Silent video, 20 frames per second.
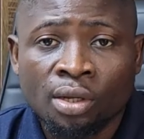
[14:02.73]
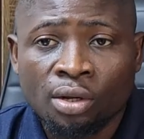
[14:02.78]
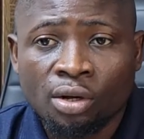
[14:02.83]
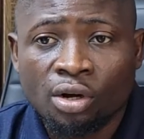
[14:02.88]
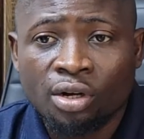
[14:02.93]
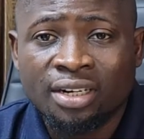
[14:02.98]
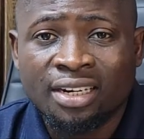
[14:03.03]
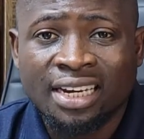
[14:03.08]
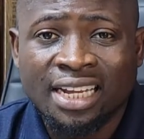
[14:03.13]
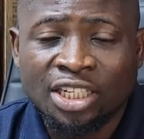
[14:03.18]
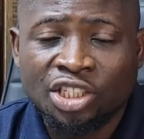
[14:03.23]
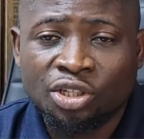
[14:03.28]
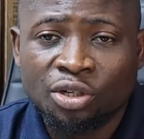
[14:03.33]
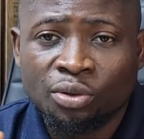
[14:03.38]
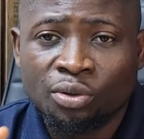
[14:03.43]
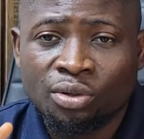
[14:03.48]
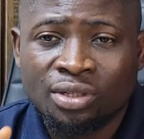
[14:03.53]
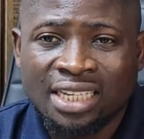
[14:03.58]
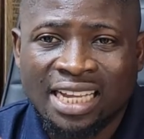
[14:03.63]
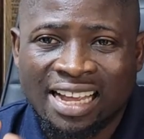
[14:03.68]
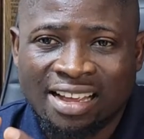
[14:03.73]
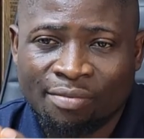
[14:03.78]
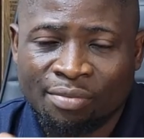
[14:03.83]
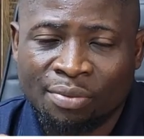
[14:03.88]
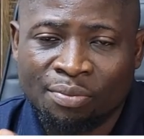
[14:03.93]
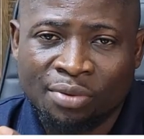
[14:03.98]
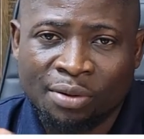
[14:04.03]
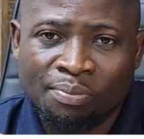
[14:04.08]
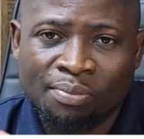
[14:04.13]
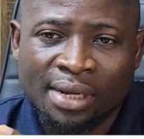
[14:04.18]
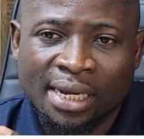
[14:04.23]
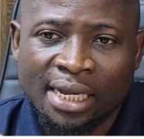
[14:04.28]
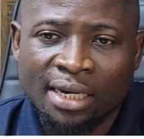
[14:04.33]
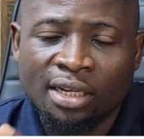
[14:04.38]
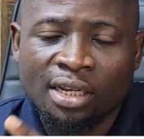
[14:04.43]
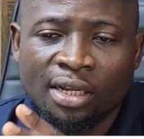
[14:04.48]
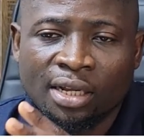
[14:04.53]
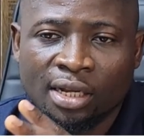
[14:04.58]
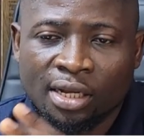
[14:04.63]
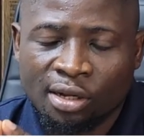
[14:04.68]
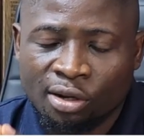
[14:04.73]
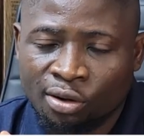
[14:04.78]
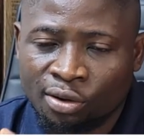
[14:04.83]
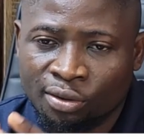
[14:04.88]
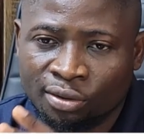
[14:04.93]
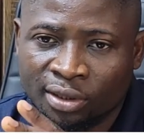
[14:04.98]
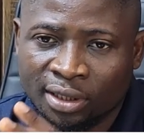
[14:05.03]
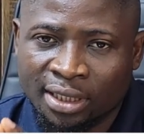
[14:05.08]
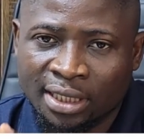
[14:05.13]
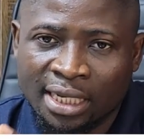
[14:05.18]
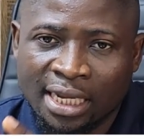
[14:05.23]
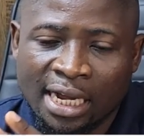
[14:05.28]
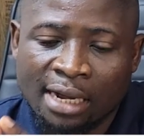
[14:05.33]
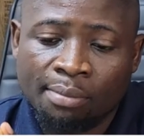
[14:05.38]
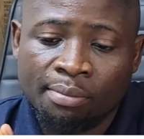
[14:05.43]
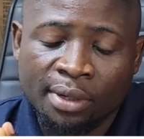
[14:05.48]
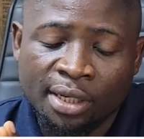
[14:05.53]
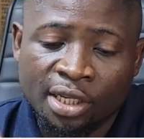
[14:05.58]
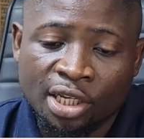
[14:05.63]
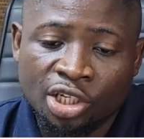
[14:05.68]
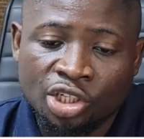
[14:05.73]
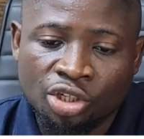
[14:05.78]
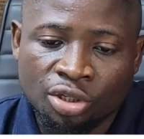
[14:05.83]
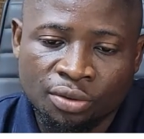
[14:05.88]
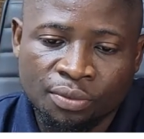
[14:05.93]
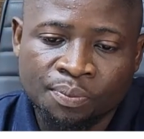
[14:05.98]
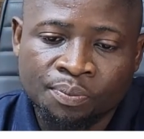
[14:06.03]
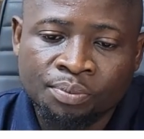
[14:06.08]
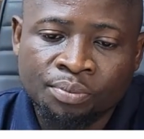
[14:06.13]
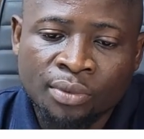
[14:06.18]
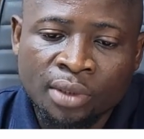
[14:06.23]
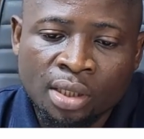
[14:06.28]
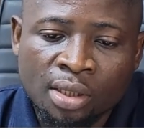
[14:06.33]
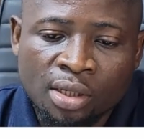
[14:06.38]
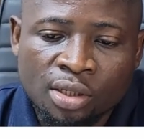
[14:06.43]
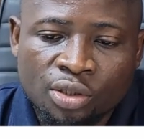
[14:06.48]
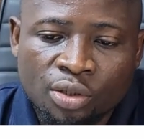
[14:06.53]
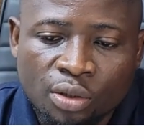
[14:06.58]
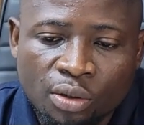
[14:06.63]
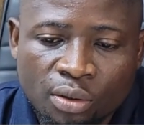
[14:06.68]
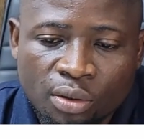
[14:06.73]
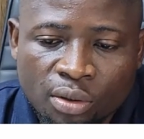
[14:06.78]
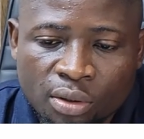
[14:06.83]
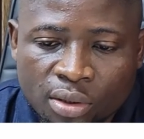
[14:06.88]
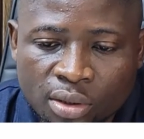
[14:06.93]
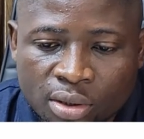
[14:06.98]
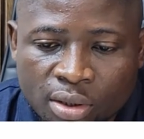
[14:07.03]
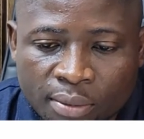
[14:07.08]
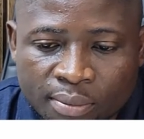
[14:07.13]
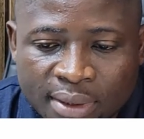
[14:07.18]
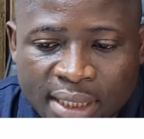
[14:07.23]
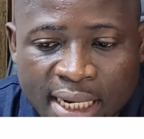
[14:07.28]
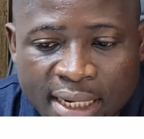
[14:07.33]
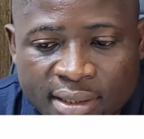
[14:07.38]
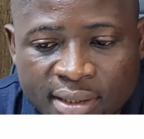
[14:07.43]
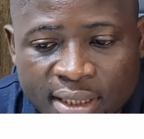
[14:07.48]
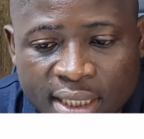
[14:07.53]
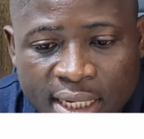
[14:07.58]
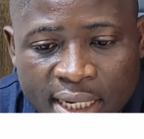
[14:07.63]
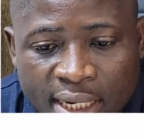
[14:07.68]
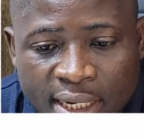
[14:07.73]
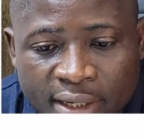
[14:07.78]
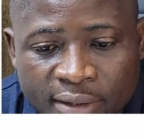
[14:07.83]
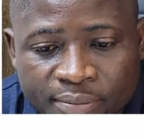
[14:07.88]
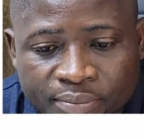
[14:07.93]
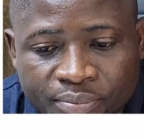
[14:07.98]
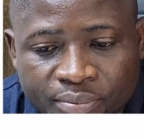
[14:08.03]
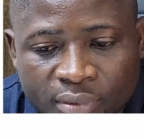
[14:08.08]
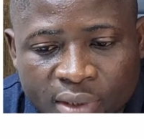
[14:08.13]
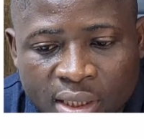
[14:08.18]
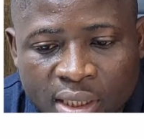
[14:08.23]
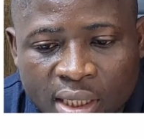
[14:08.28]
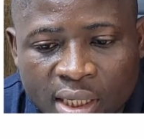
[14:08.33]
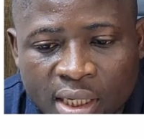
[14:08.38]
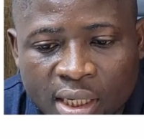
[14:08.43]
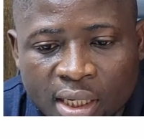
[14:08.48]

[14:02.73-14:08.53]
all the lecture notes have been prepared on the application so some text here uh,